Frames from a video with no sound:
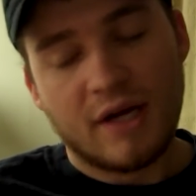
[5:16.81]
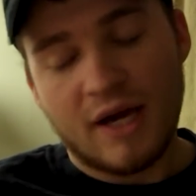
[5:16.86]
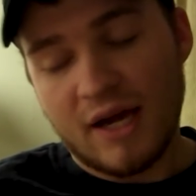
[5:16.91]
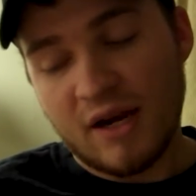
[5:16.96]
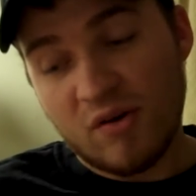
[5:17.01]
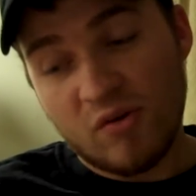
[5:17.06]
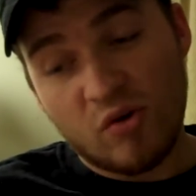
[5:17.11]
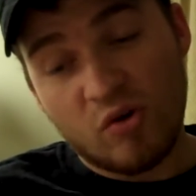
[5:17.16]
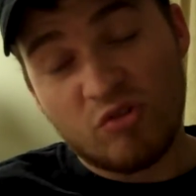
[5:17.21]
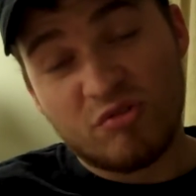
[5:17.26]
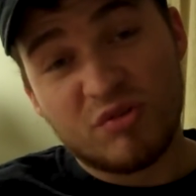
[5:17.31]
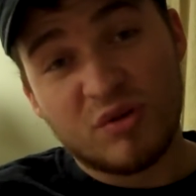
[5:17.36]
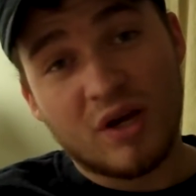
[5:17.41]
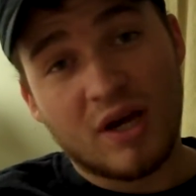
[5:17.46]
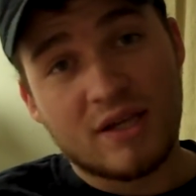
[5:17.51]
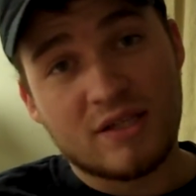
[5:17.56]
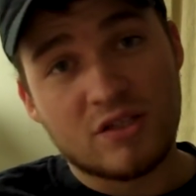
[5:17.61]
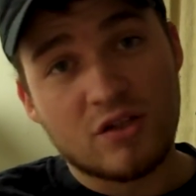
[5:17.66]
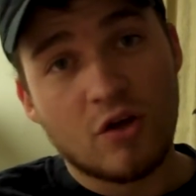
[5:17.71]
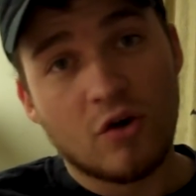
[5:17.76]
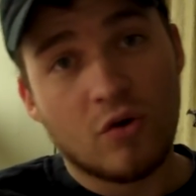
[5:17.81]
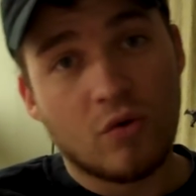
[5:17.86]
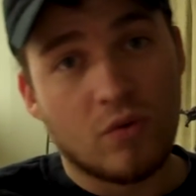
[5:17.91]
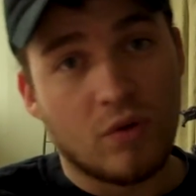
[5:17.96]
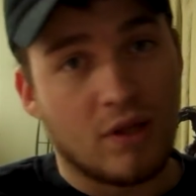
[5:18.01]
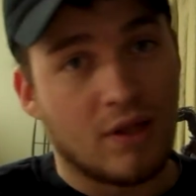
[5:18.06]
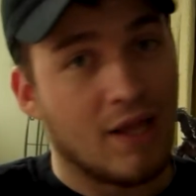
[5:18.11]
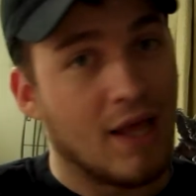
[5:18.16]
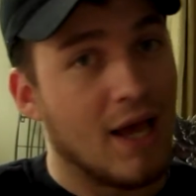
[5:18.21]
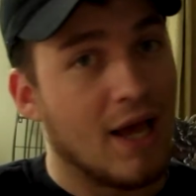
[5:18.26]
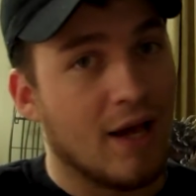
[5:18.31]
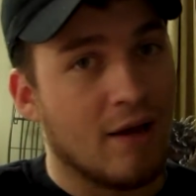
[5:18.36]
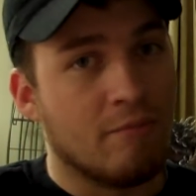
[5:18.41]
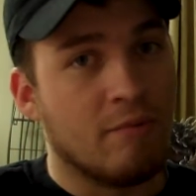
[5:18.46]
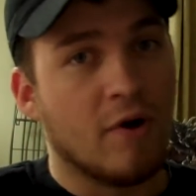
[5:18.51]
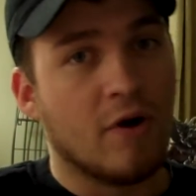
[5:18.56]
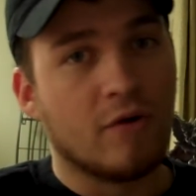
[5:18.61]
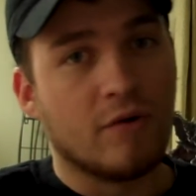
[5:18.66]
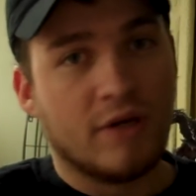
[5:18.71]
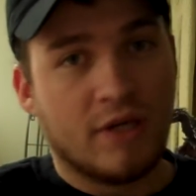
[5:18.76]
I don't know if you guys know a lot
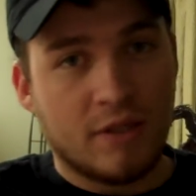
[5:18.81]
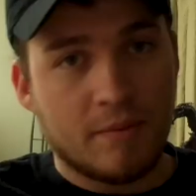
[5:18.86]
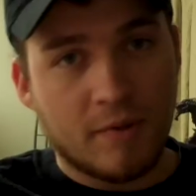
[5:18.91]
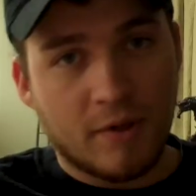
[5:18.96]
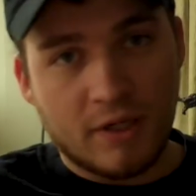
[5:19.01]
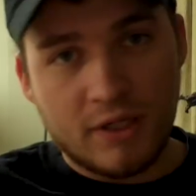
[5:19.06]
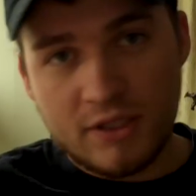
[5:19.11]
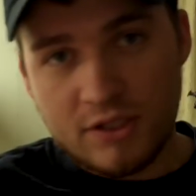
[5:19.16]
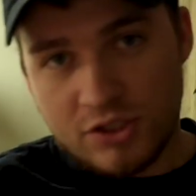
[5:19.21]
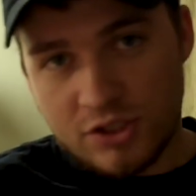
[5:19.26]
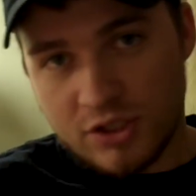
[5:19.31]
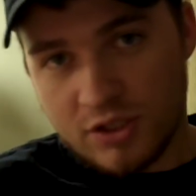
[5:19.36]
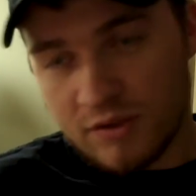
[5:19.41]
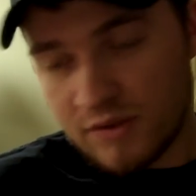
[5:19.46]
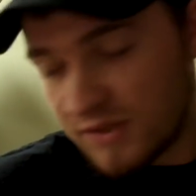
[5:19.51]
about Nippon Ichi.